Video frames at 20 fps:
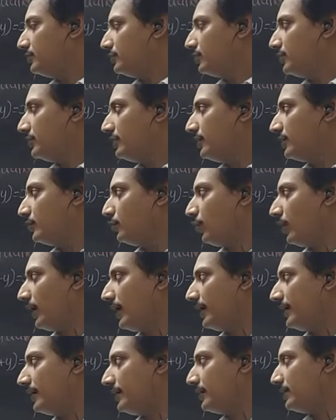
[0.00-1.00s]
here
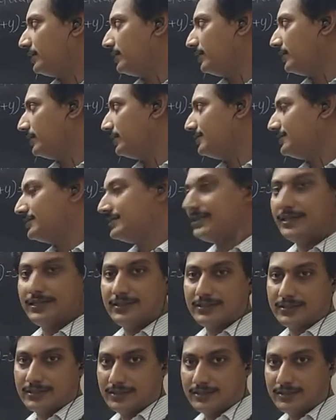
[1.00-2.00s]
y, here is
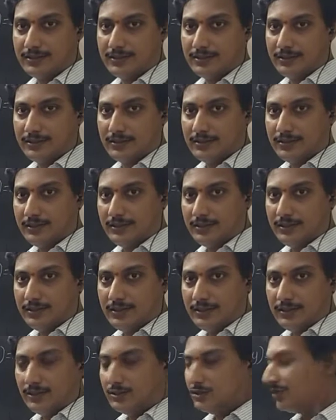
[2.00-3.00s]
z.
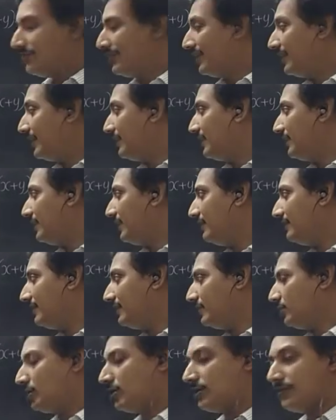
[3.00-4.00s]
So when
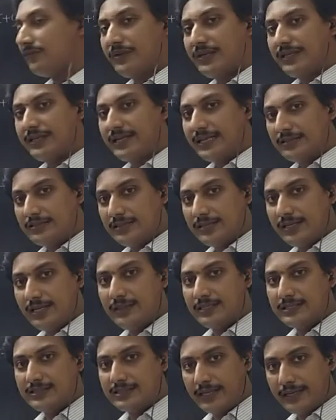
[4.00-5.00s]
I consider in
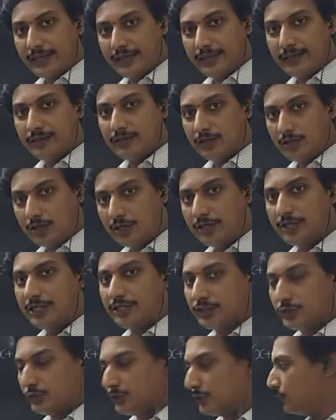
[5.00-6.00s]
the second and third
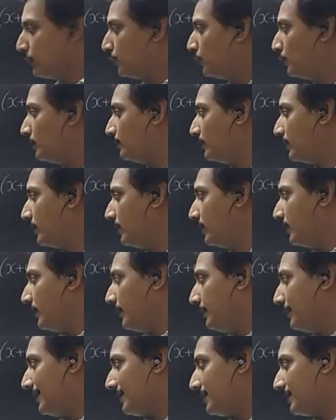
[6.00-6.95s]
ratio, by